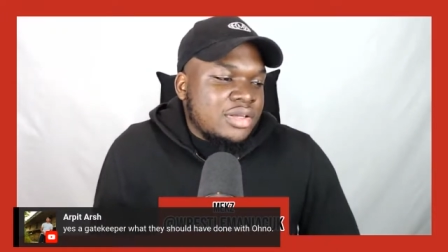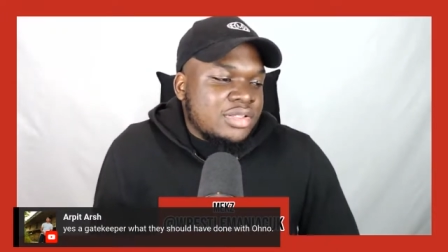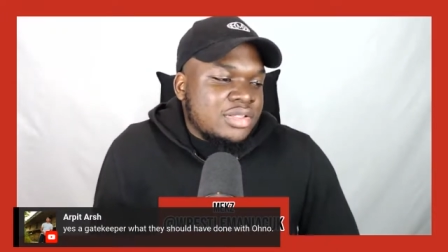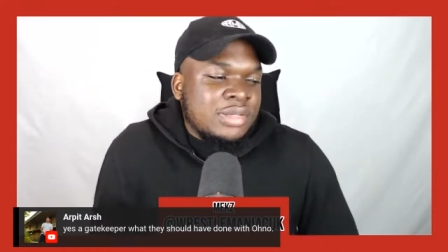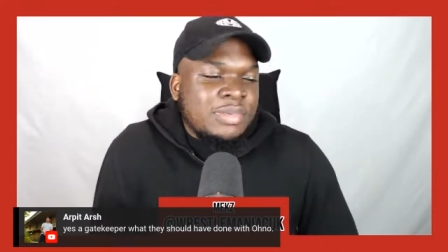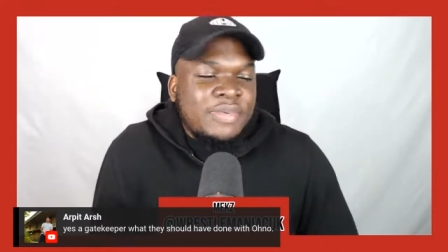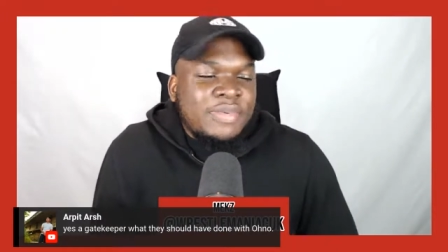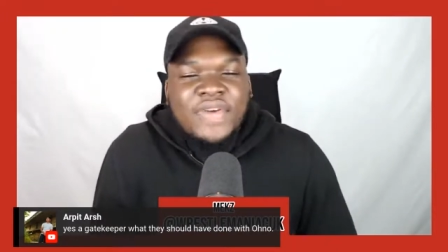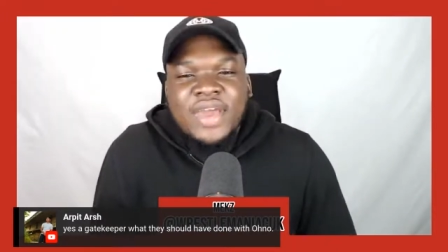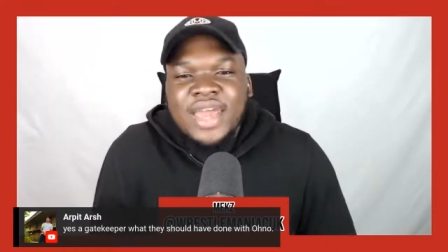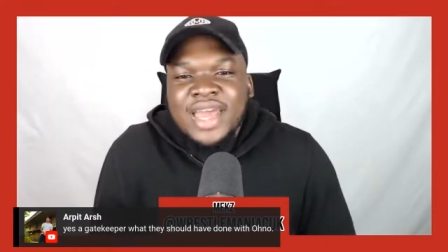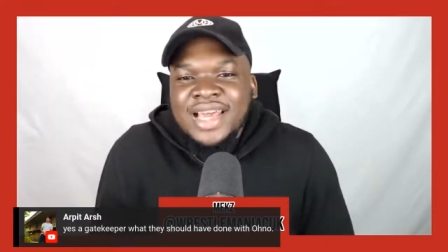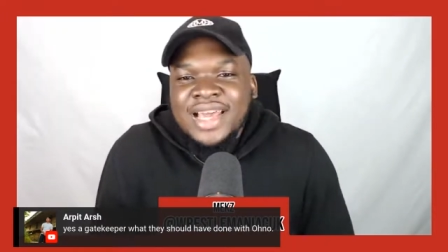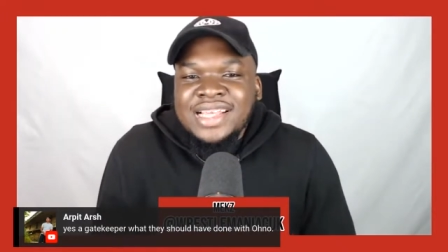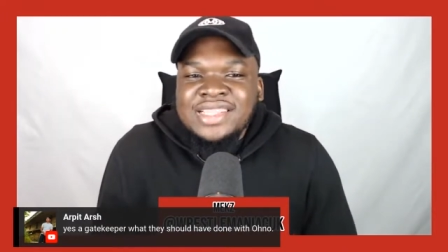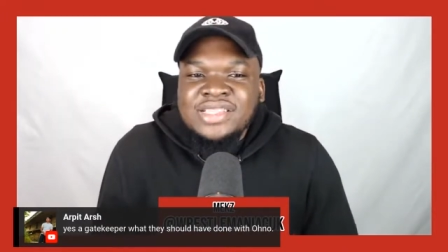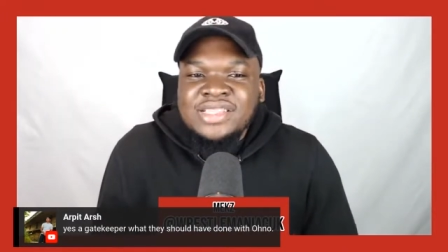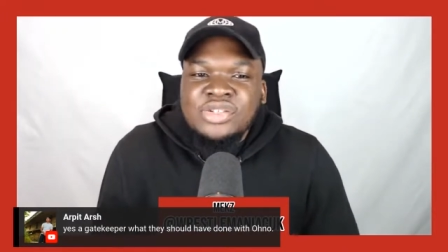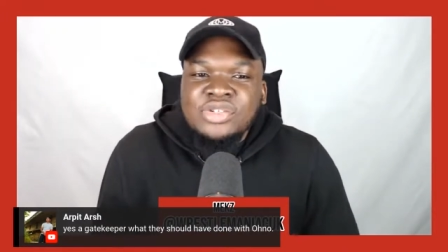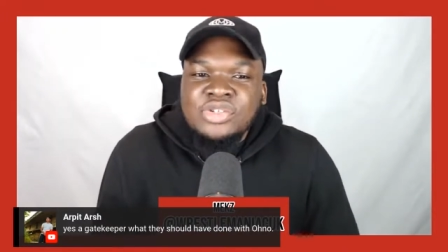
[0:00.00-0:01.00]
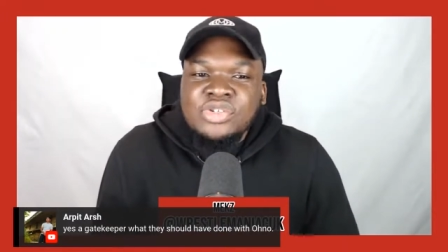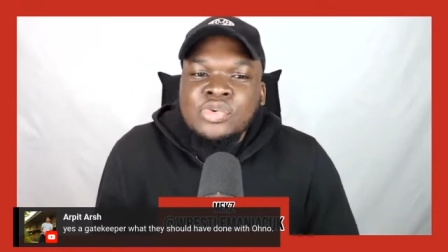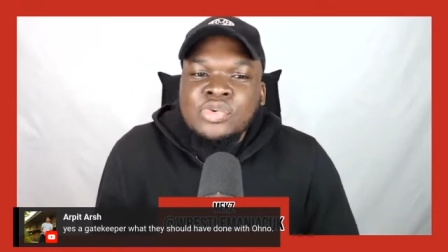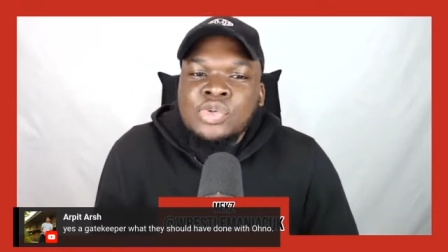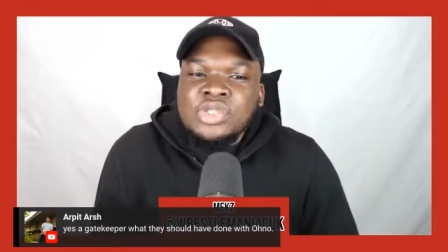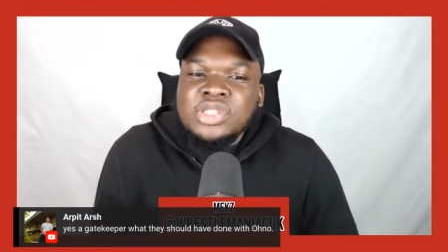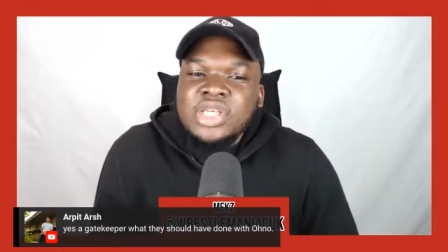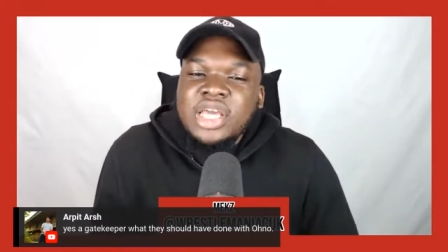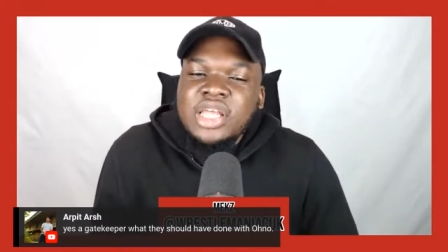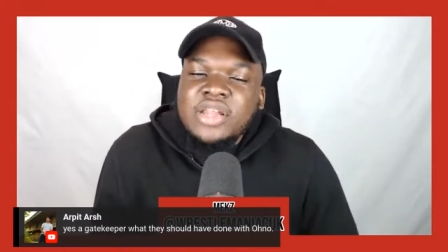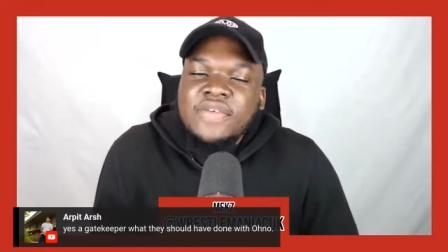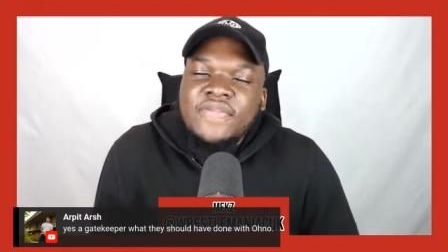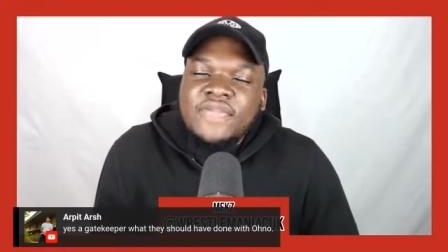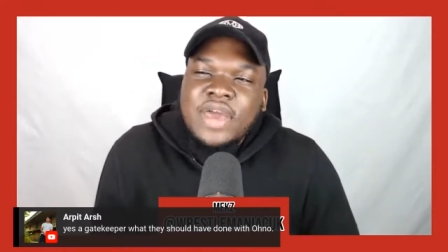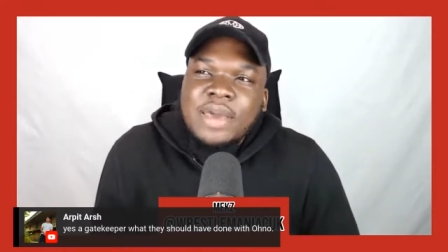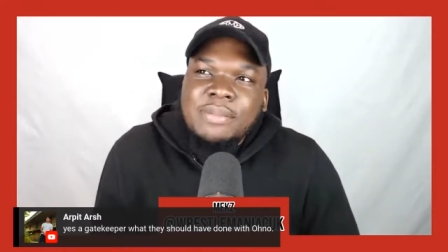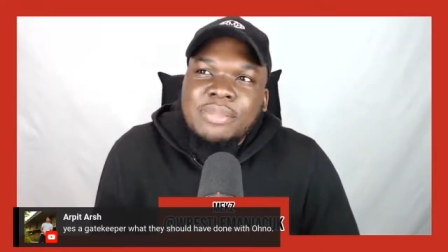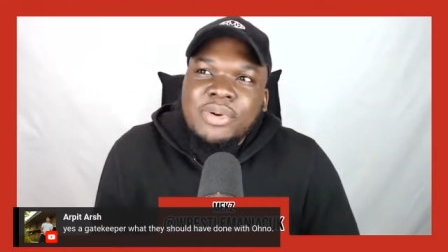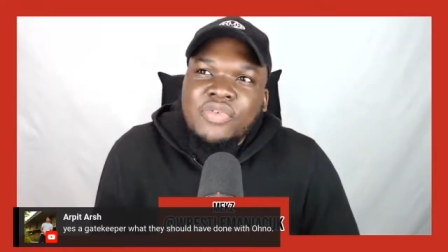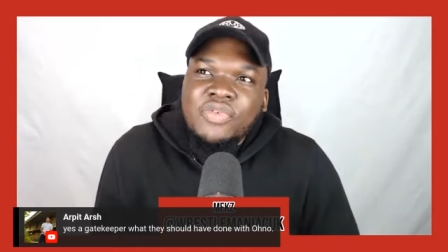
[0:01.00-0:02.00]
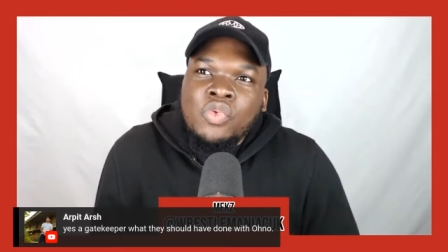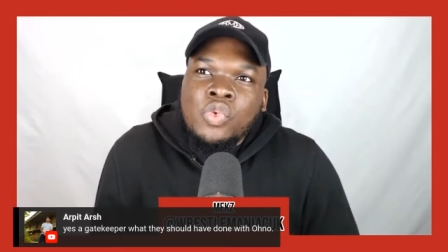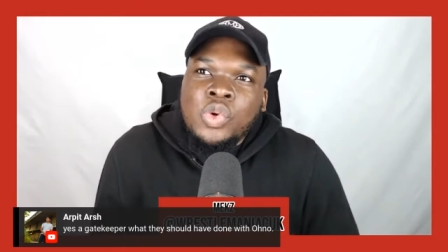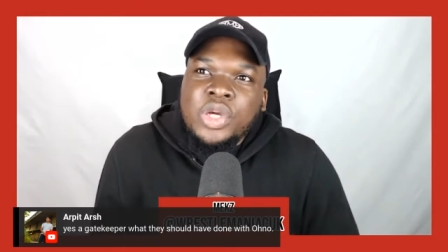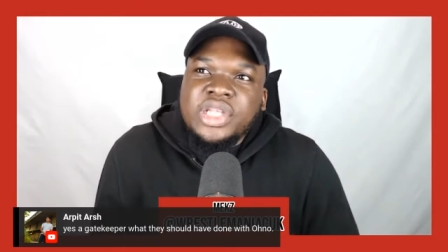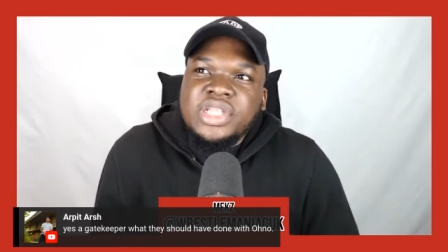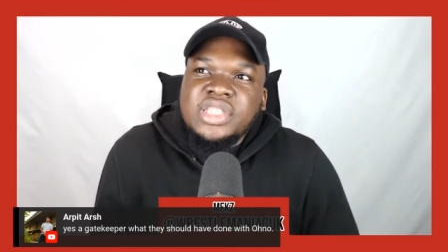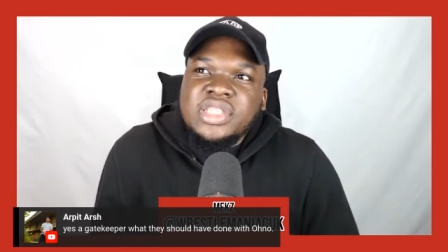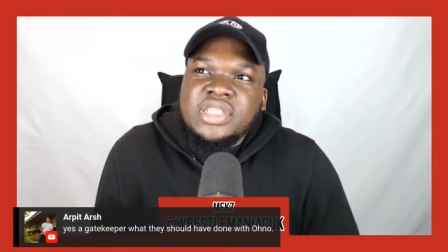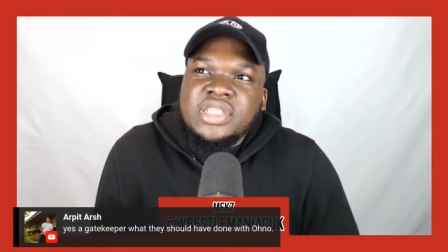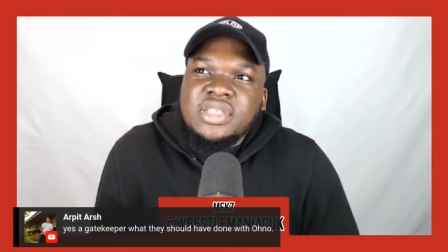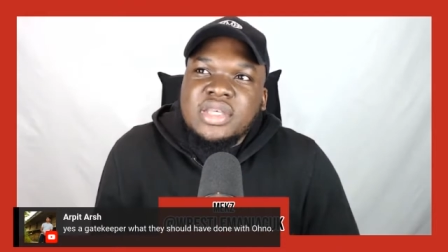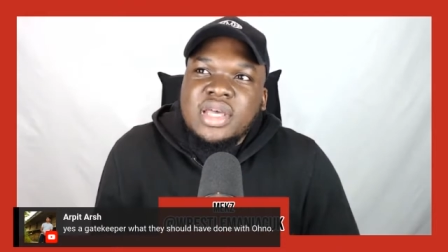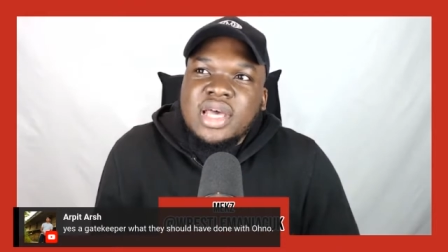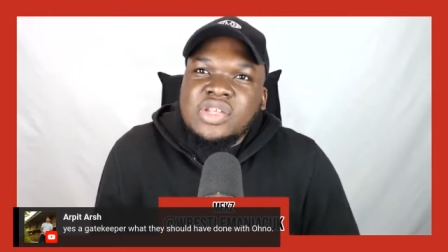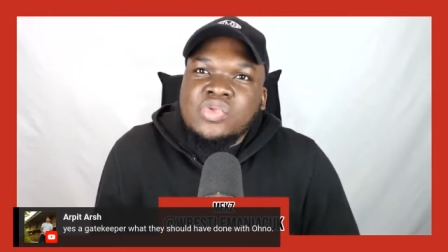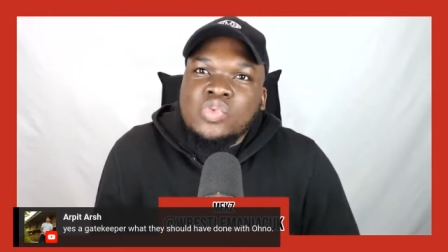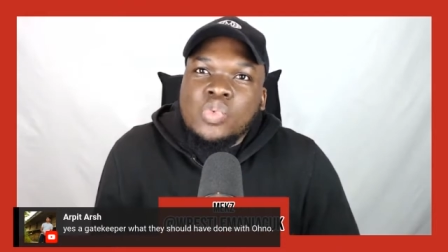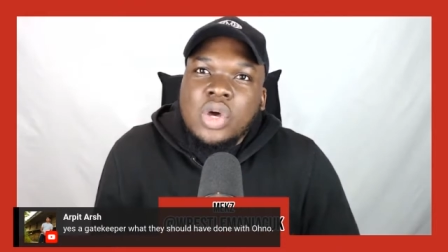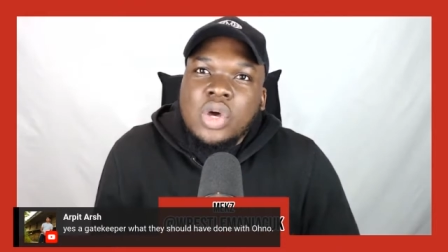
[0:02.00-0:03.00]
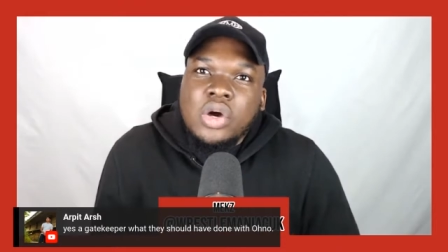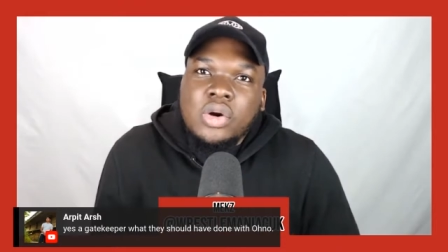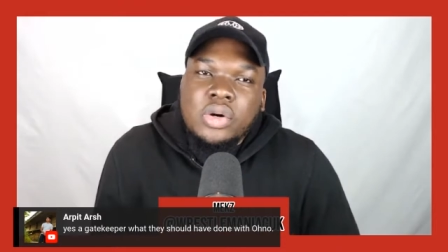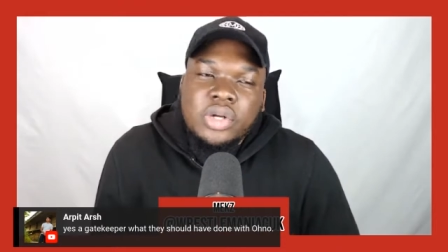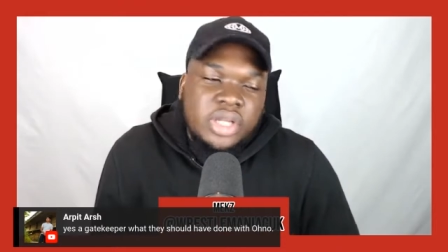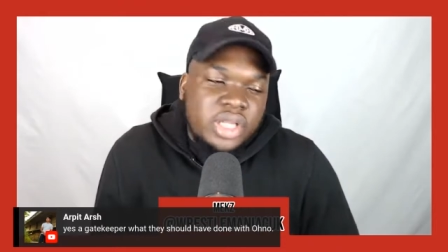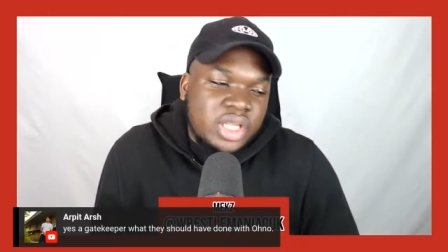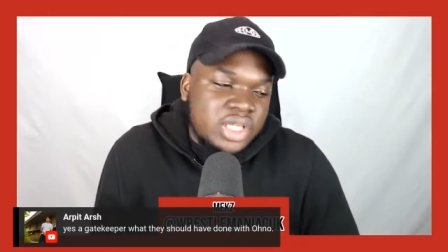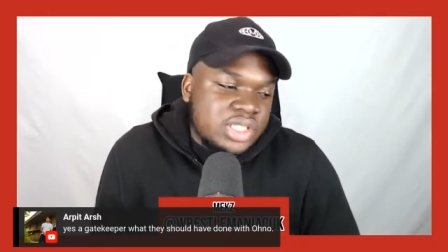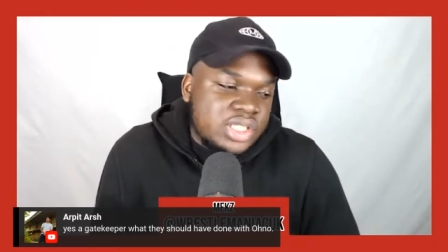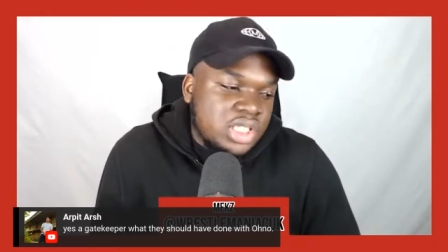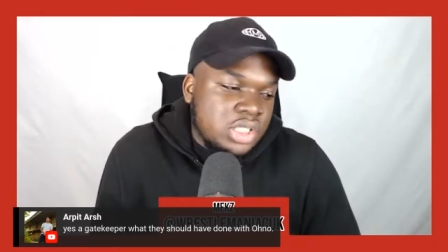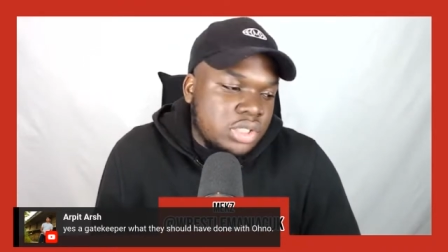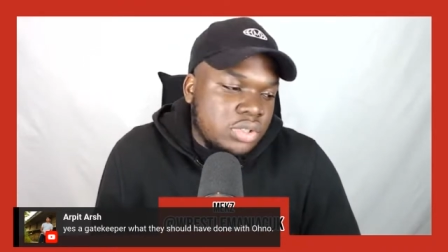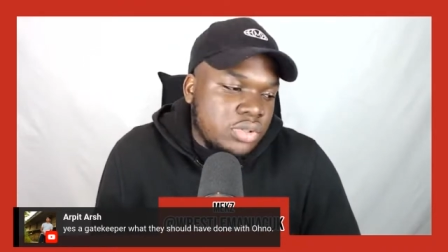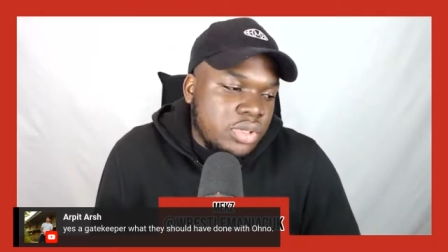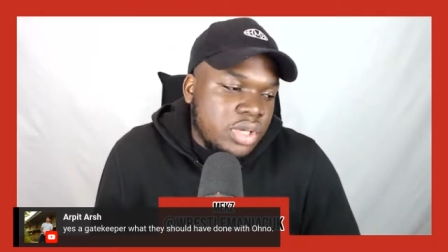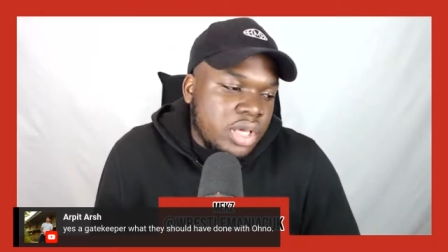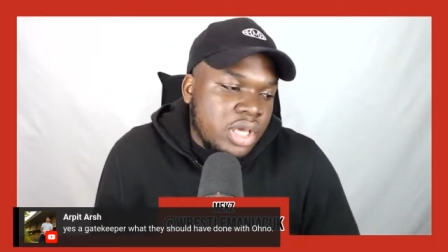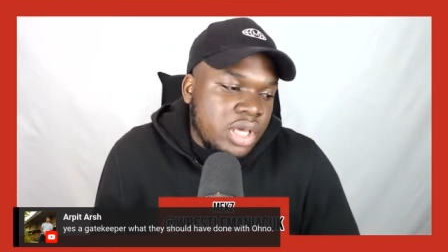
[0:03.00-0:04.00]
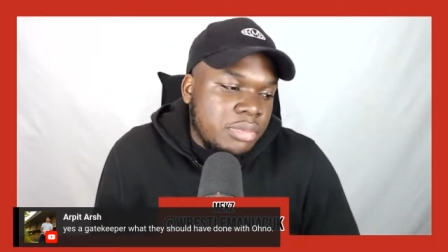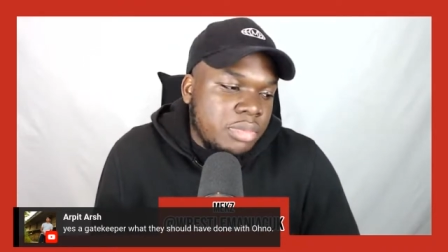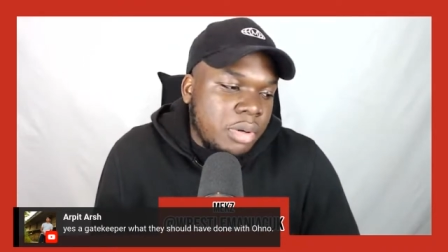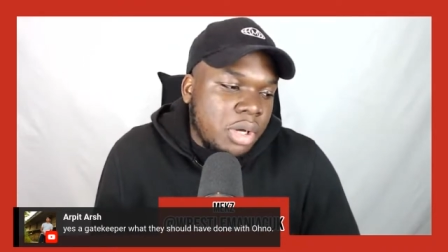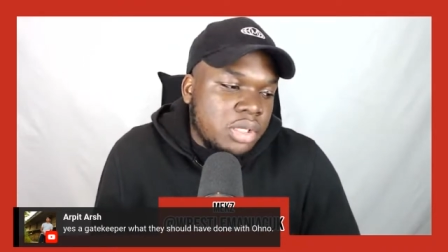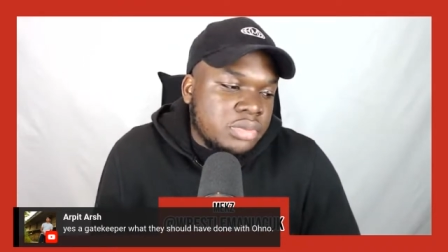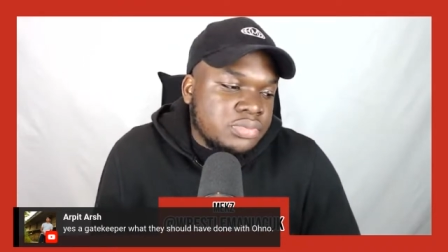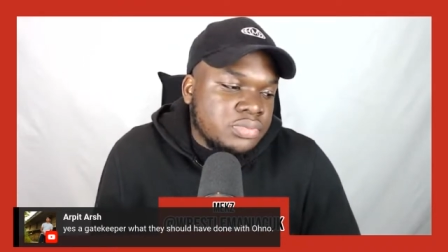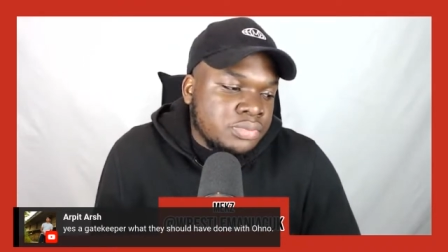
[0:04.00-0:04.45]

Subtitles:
to be fair, Cassius Ono was getting a fair bit of wins as well on NXT UK, but